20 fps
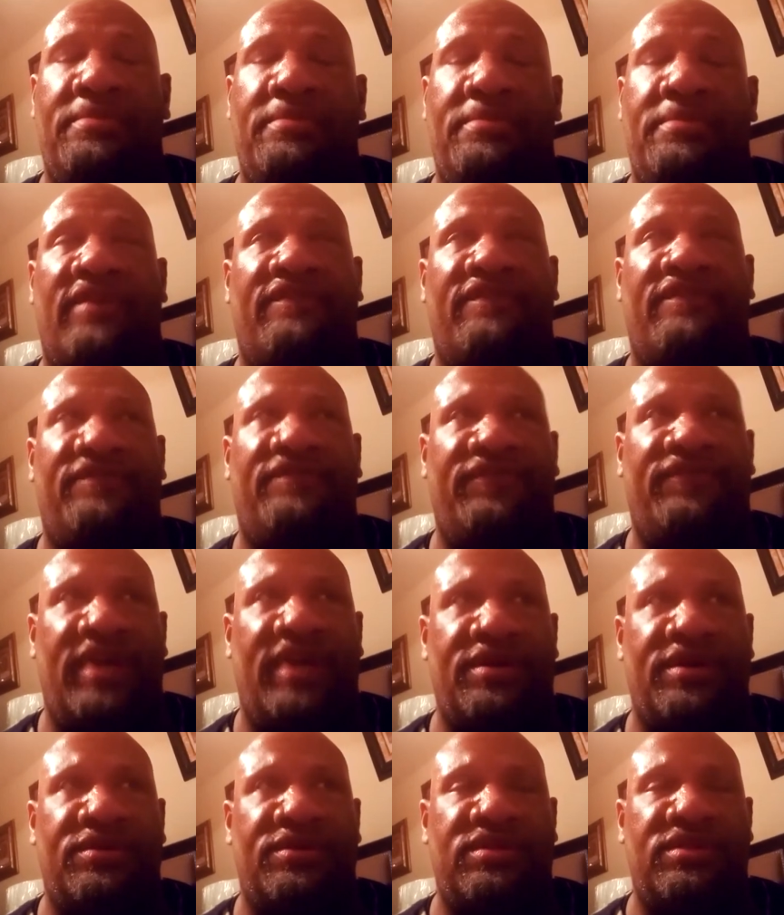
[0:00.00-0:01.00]

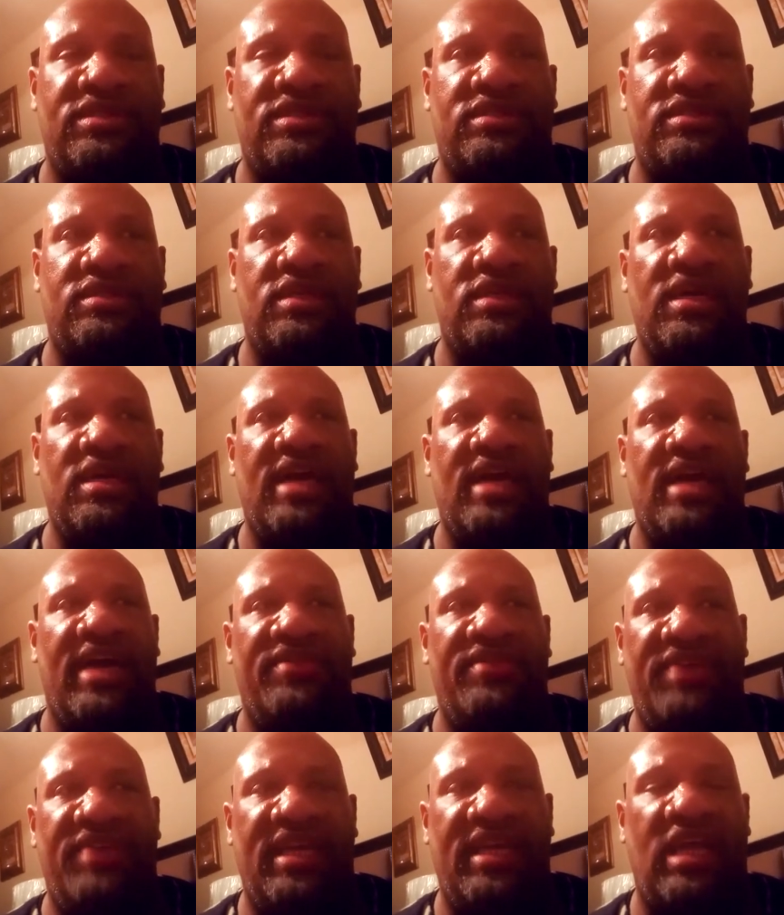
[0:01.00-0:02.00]
first, and
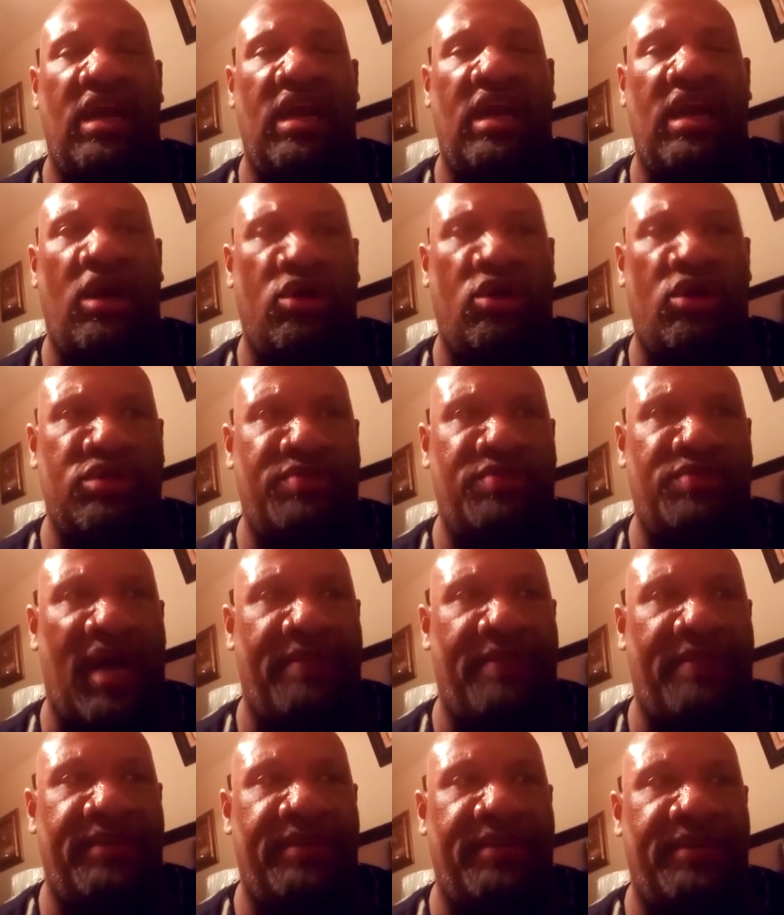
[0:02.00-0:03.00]
then it lost
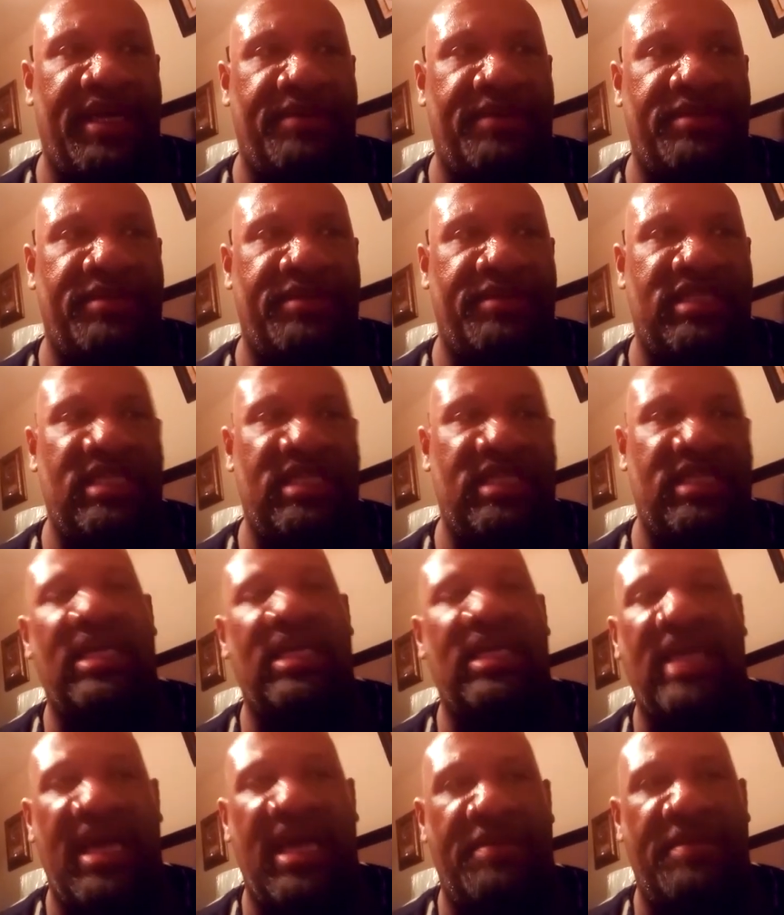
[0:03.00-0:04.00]
popularity, then
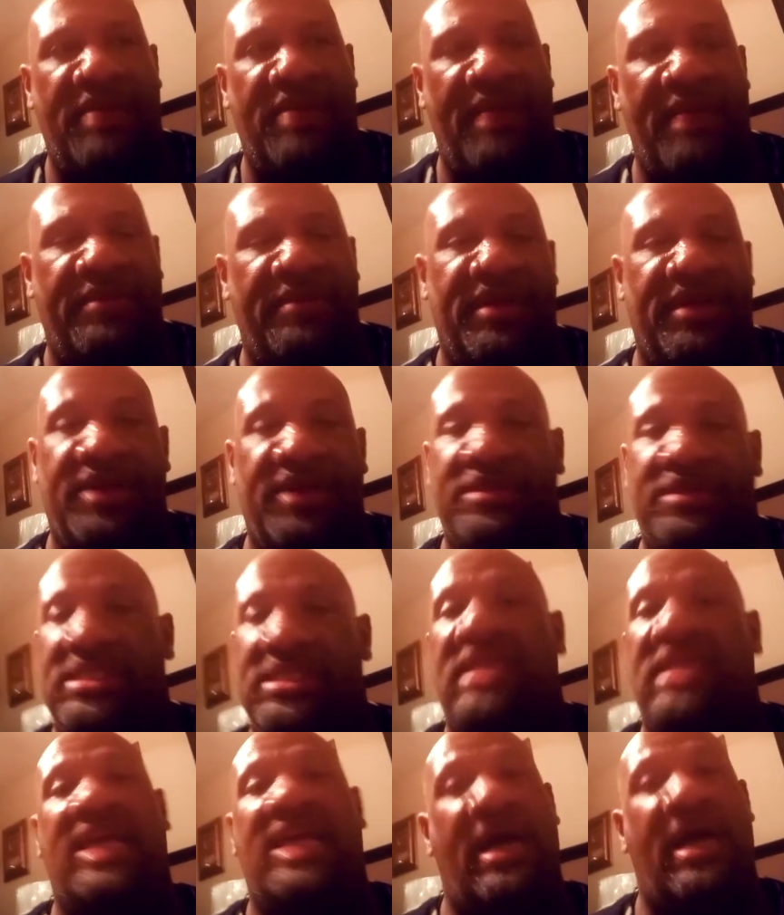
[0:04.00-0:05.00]
gained popularity, and
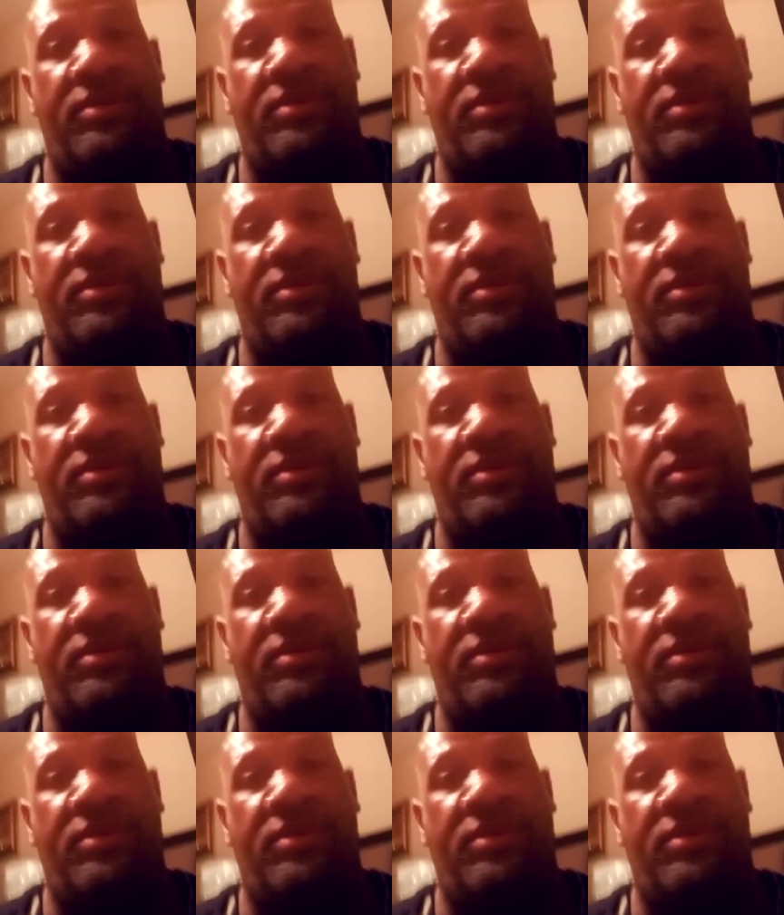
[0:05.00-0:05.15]
now we